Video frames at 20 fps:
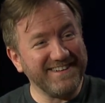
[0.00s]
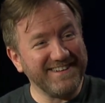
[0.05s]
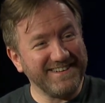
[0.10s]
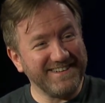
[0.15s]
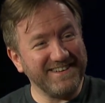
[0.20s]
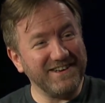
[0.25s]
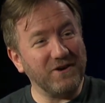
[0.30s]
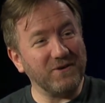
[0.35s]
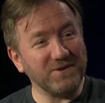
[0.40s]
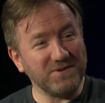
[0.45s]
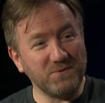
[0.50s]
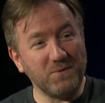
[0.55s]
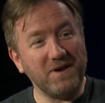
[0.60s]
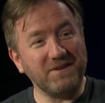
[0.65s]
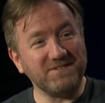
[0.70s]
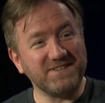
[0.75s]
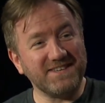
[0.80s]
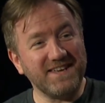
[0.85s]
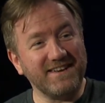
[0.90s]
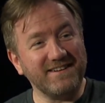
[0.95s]
Wow. You know, his
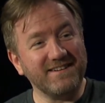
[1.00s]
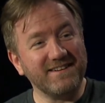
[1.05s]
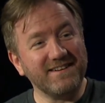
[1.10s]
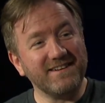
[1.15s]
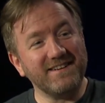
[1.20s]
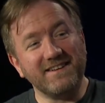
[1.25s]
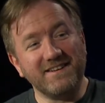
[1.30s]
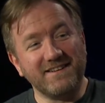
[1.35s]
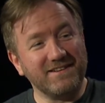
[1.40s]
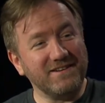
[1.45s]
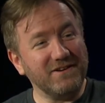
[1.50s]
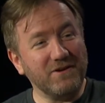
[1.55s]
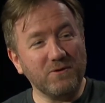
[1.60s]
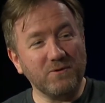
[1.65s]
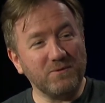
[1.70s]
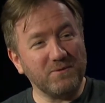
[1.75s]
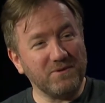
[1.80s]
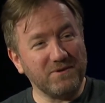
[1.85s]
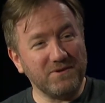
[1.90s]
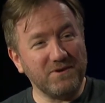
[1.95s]
wife said,
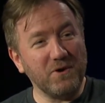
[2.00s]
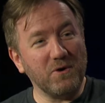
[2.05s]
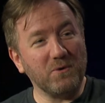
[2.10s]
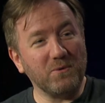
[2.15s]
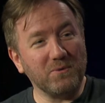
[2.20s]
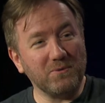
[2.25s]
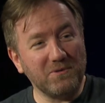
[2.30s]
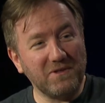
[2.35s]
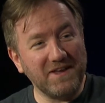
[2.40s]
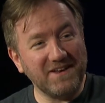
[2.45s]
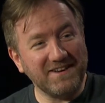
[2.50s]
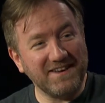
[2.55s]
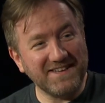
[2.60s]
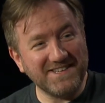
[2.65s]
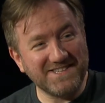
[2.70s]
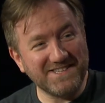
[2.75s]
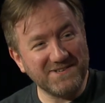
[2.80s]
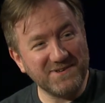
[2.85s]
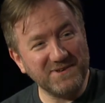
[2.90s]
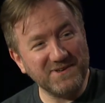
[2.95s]
no no late
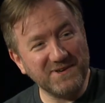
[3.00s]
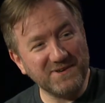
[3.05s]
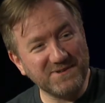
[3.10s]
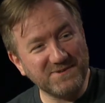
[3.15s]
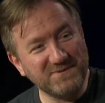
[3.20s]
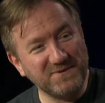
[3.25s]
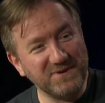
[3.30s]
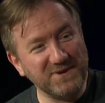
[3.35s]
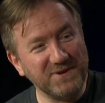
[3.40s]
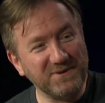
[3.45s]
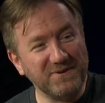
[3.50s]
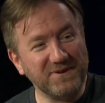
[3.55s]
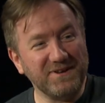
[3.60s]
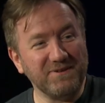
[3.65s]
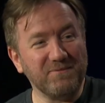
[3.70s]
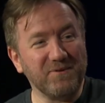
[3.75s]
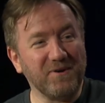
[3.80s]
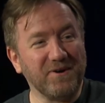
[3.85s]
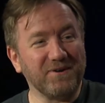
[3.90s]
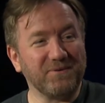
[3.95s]
night studios for you anymore.